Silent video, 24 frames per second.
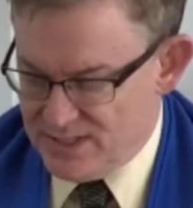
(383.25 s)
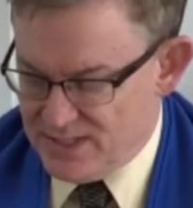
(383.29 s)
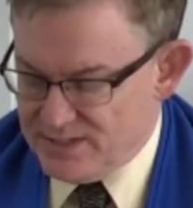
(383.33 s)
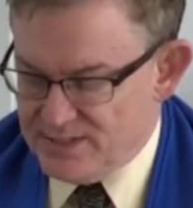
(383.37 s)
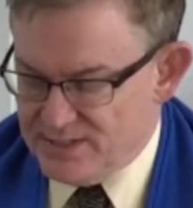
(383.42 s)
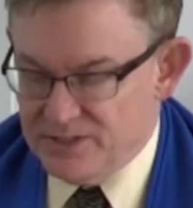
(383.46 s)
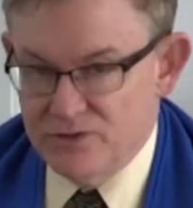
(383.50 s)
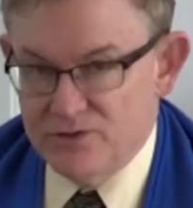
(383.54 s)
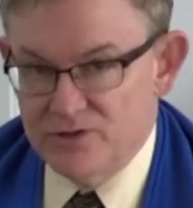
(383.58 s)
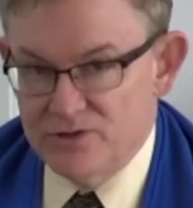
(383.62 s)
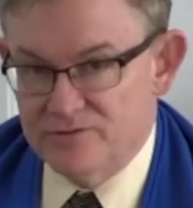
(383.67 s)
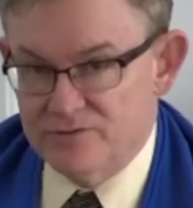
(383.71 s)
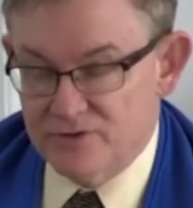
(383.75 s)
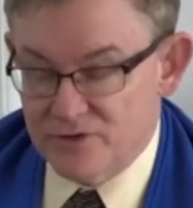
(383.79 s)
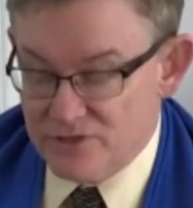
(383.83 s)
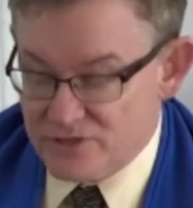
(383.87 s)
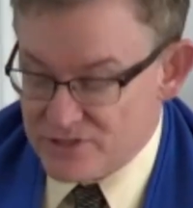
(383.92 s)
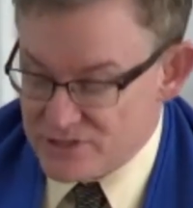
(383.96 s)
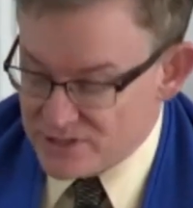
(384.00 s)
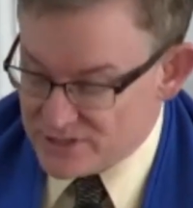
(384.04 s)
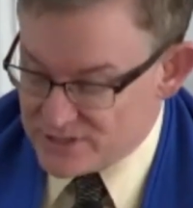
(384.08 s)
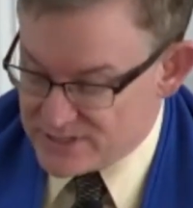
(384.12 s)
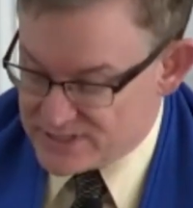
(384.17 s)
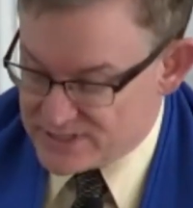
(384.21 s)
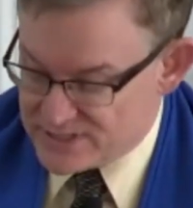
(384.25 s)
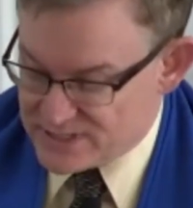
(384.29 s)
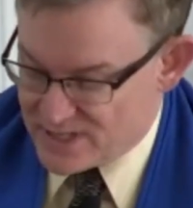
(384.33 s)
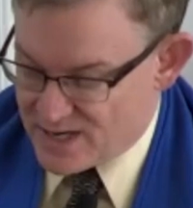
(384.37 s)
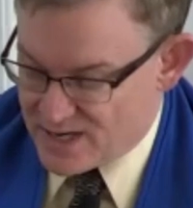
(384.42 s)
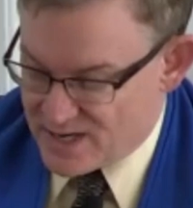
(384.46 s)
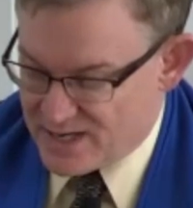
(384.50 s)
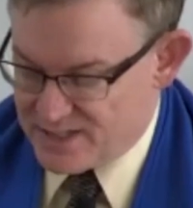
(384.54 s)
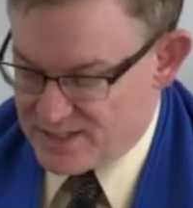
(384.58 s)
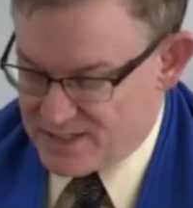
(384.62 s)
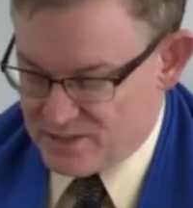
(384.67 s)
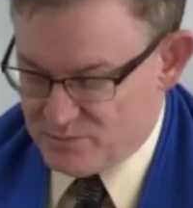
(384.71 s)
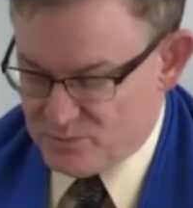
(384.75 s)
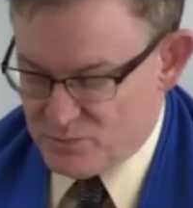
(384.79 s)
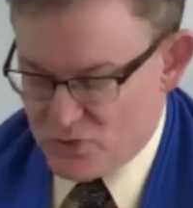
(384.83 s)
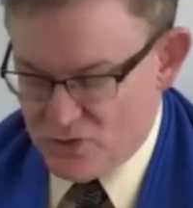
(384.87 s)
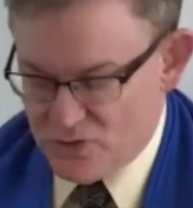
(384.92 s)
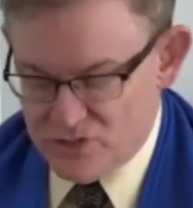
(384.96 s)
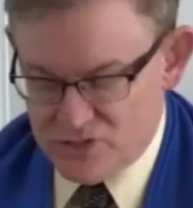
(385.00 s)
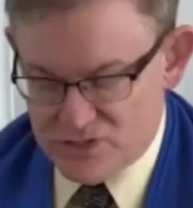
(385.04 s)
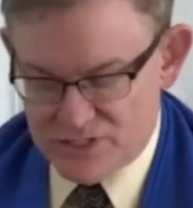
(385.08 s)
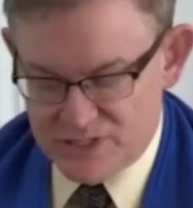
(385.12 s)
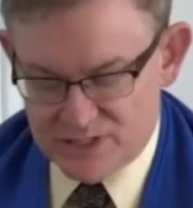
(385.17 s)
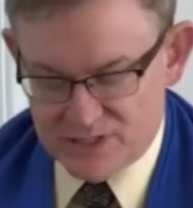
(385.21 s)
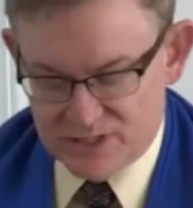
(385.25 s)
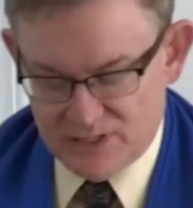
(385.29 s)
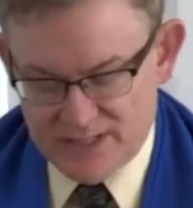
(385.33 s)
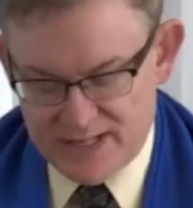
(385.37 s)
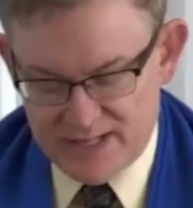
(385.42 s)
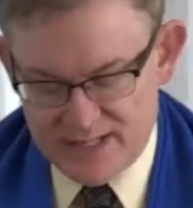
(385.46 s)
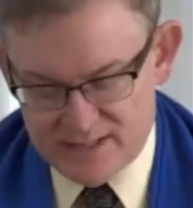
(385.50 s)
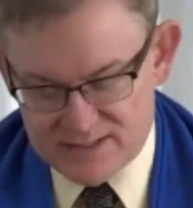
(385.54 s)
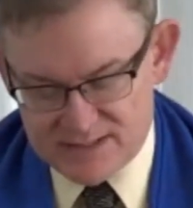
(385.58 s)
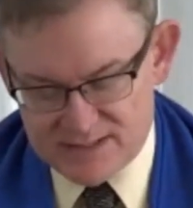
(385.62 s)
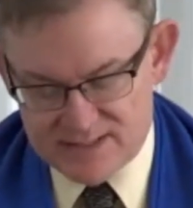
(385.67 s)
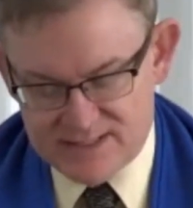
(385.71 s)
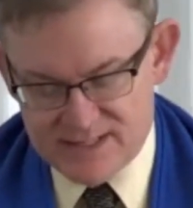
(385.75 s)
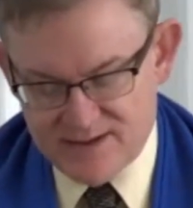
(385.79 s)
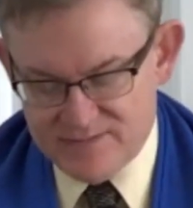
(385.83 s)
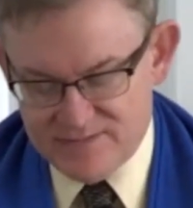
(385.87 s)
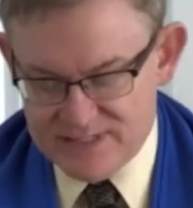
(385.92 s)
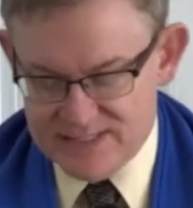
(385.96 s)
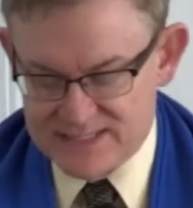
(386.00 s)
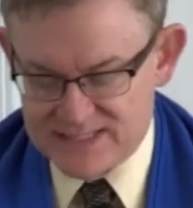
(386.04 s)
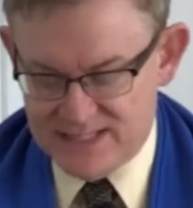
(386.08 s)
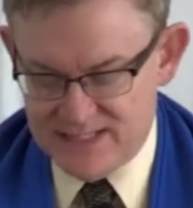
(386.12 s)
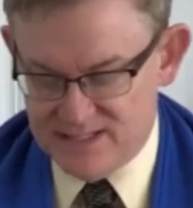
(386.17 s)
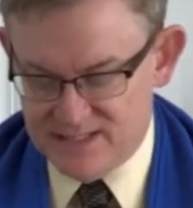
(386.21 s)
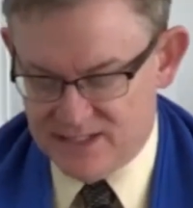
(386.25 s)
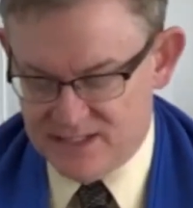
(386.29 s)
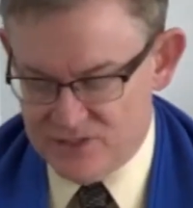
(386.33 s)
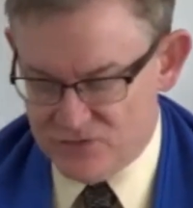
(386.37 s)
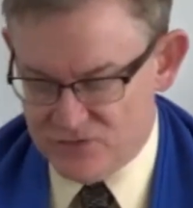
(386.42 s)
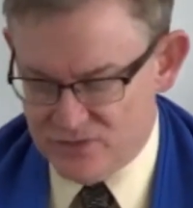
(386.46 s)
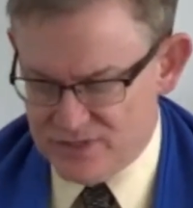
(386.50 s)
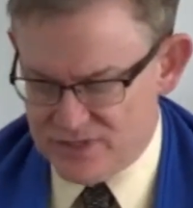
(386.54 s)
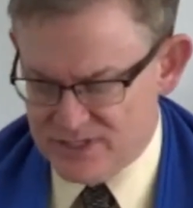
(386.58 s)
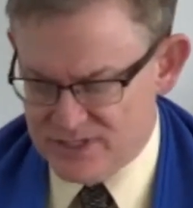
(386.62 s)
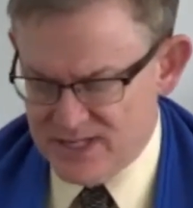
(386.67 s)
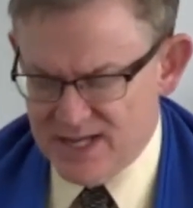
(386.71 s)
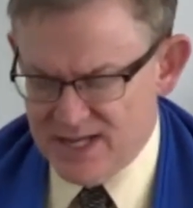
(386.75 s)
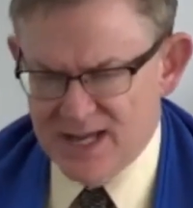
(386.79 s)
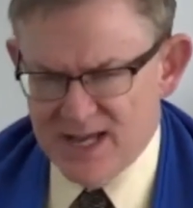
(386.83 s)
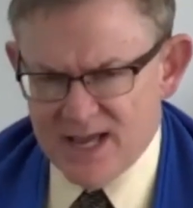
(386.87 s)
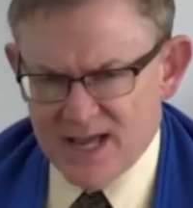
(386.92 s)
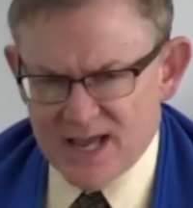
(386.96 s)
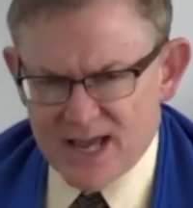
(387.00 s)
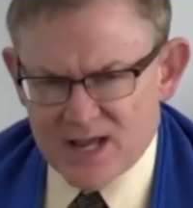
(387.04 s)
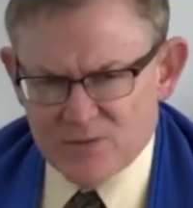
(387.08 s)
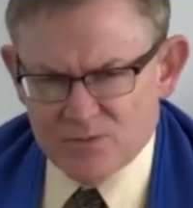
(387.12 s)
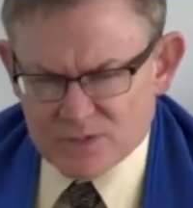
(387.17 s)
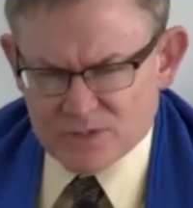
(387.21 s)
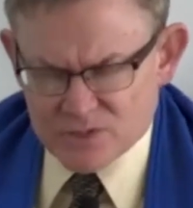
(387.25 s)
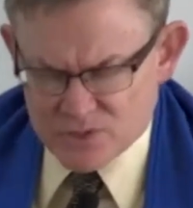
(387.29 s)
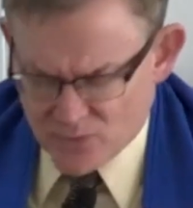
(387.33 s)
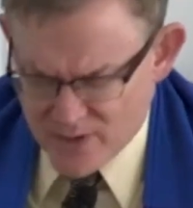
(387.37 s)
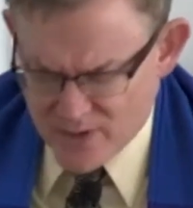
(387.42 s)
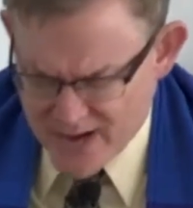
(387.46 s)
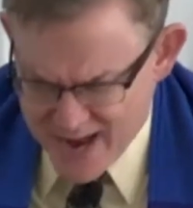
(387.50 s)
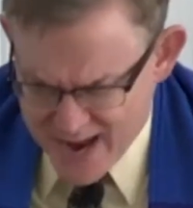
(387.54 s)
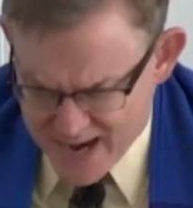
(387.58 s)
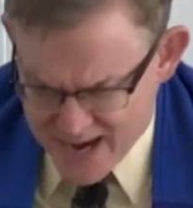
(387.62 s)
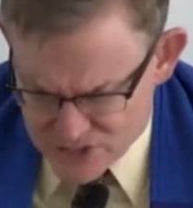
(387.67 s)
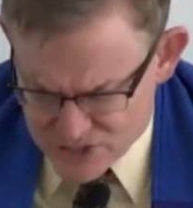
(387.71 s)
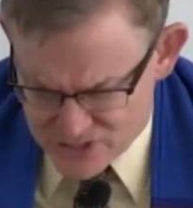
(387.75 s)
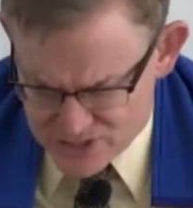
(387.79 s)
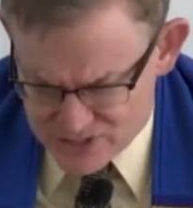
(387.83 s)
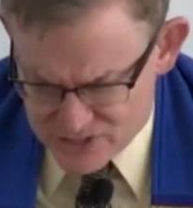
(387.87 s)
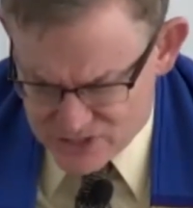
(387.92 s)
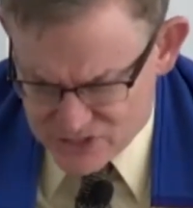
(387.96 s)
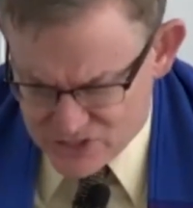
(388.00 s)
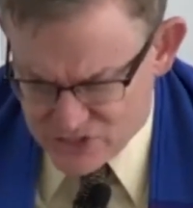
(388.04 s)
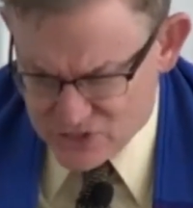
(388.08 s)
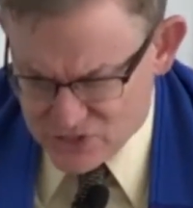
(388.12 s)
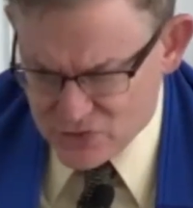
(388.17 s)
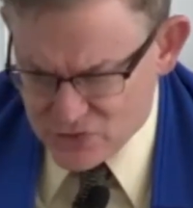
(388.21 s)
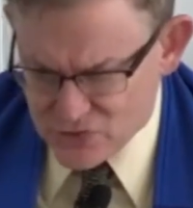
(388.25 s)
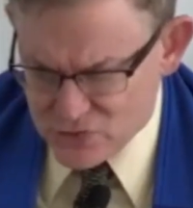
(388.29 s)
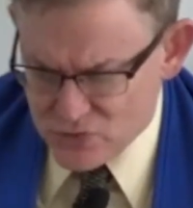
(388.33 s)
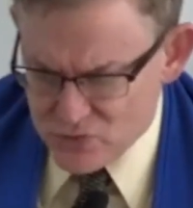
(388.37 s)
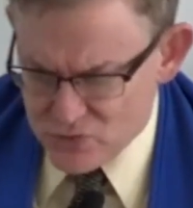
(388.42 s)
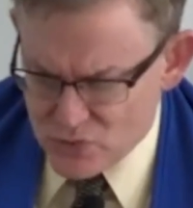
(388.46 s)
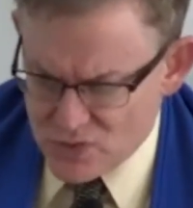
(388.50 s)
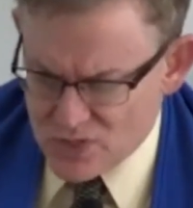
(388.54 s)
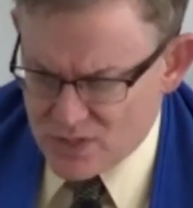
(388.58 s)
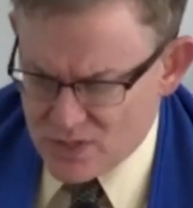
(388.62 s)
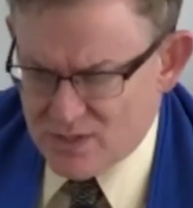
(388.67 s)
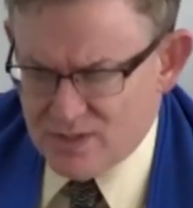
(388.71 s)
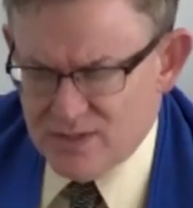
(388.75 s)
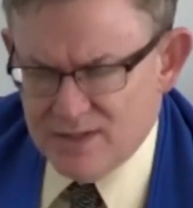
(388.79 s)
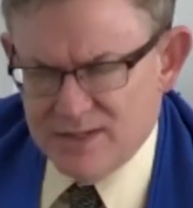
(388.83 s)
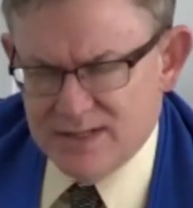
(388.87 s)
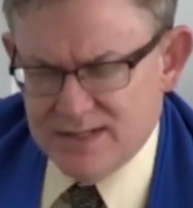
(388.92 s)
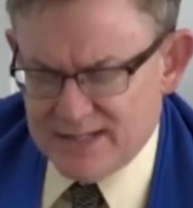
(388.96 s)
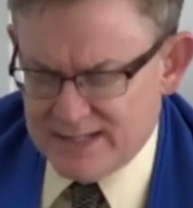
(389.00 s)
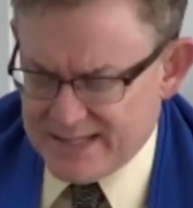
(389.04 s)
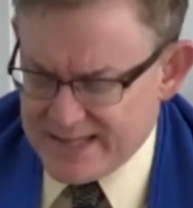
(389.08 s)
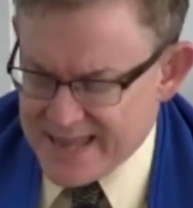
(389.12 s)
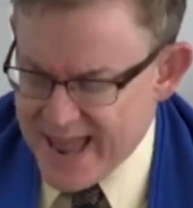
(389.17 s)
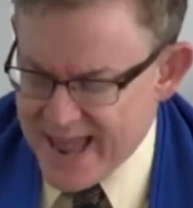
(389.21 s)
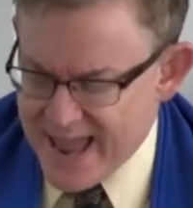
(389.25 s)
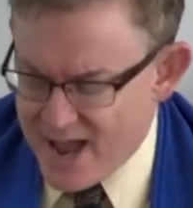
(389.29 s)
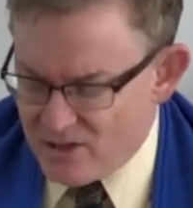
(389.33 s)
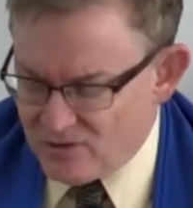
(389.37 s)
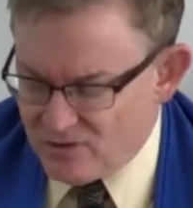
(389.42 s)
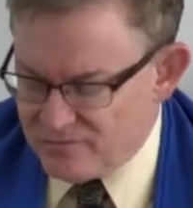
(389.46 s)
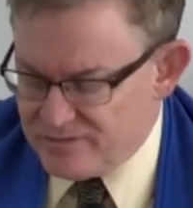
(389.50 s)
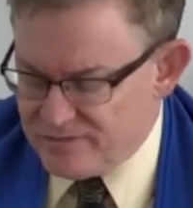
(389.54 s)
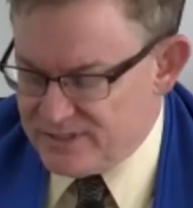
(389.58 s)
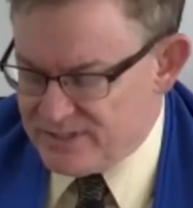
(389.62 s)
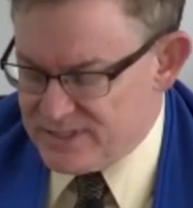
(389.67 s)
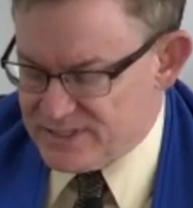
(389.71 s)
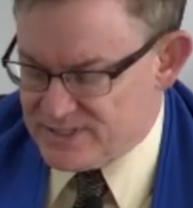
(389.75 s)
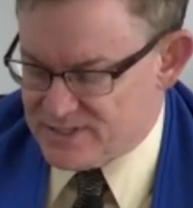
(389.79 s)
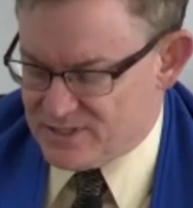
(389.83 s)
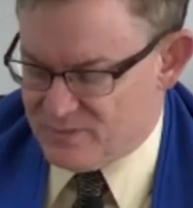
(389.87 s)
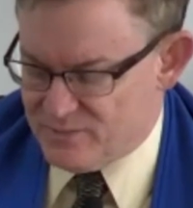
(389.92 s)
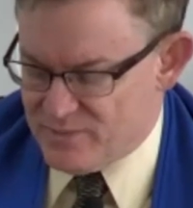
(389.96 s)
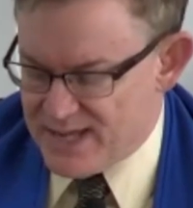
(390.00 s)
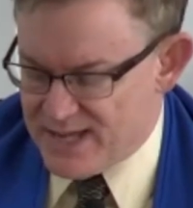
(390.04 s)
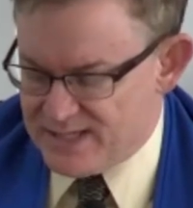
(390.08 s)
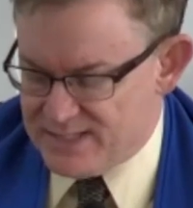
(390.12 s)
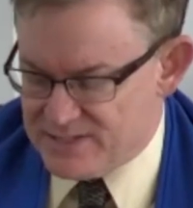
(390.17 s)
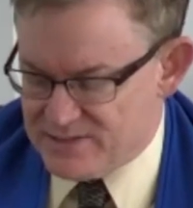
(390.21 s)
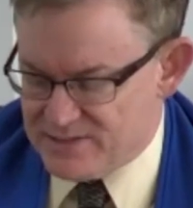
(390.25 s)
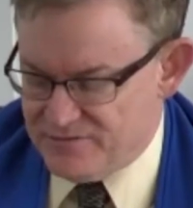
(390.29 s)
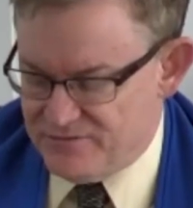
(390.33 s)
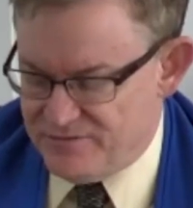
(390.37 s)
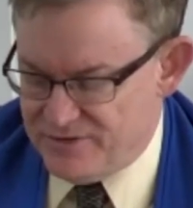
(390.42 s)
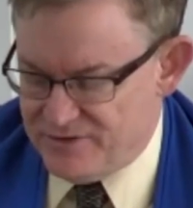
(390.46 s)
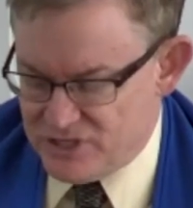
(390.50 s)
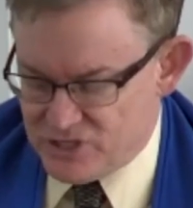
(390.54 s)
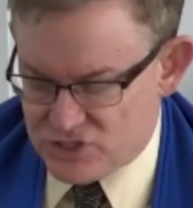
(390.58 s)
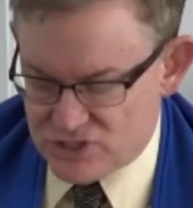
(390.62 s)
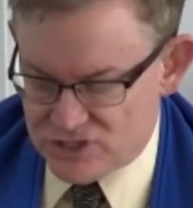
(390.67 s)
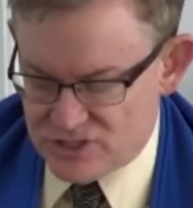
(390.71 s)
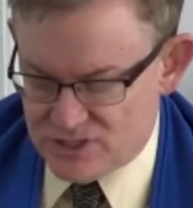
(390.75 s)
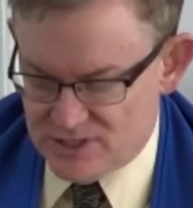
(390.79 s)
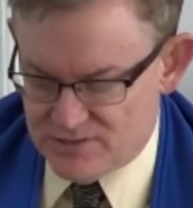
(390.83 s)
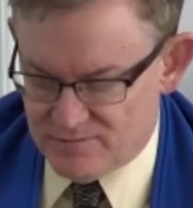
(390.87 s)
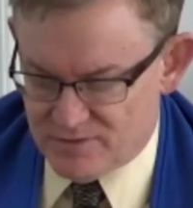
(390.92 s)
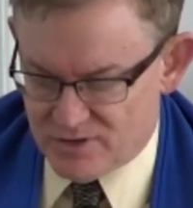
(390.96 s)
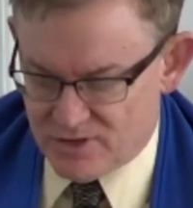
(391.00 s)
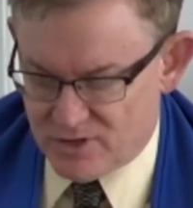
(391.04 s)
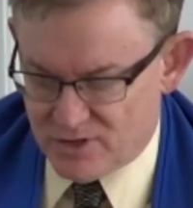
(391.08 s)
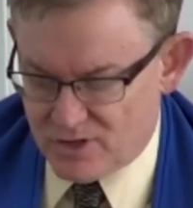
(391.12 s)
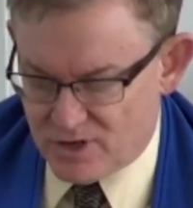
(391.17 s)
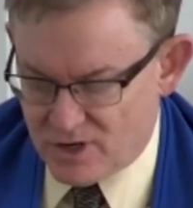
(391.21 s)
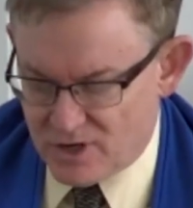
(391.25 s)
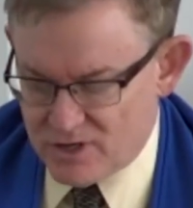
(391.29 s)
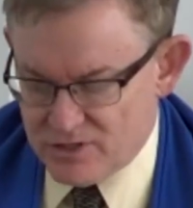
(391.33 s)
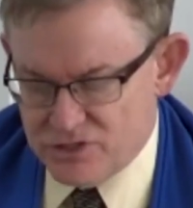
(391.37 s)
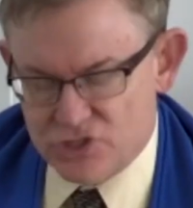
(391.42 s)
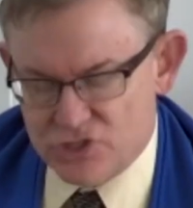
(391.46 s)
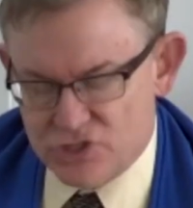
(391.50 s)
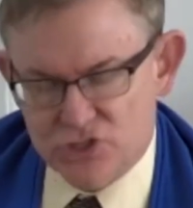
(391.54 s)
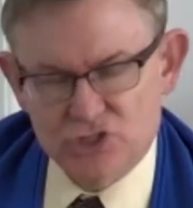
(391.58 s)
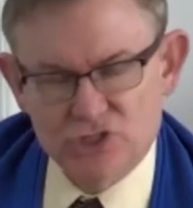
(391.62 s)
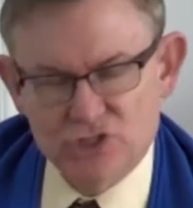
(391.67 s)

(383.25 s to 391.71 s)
The Universalist side emerged in the late 1700s and was a reaction to Calvinism and its vision of a harsh,